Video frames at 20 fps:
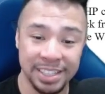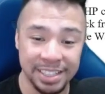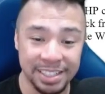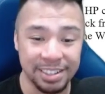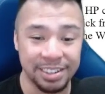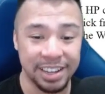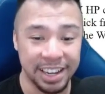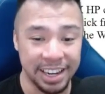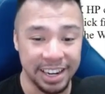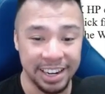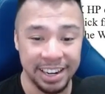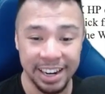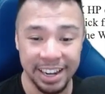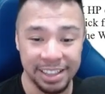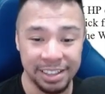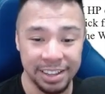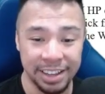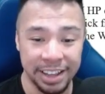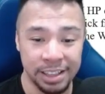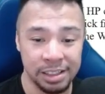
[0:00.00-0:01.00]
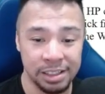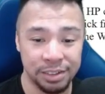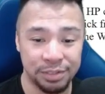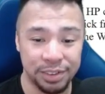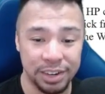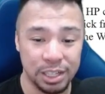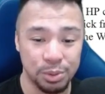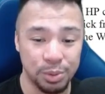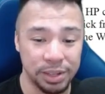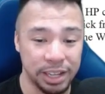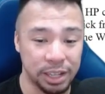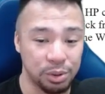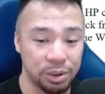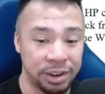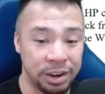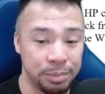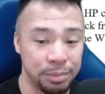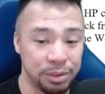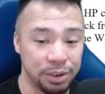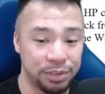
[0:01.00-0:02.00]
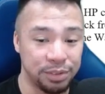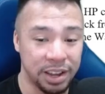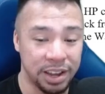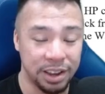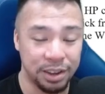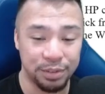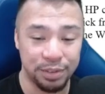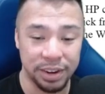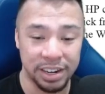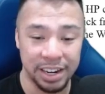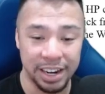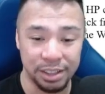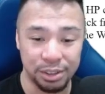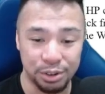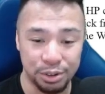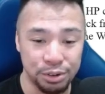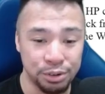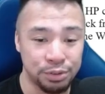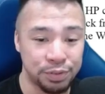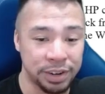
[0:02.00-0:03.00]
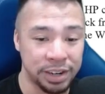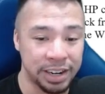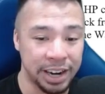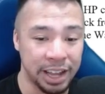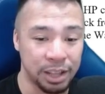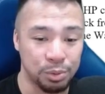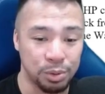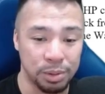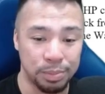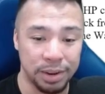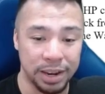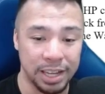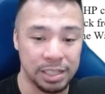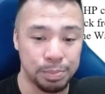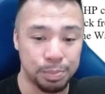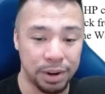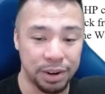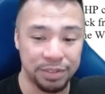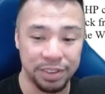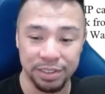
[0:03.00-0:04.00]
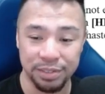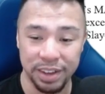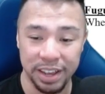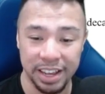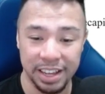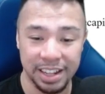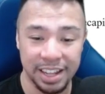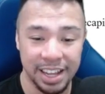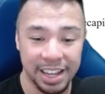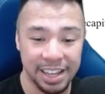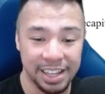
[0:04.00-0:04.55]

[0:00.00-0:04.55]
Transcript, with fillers: So here in the in the first one, it will remove fear and true fear and will place perfect veil.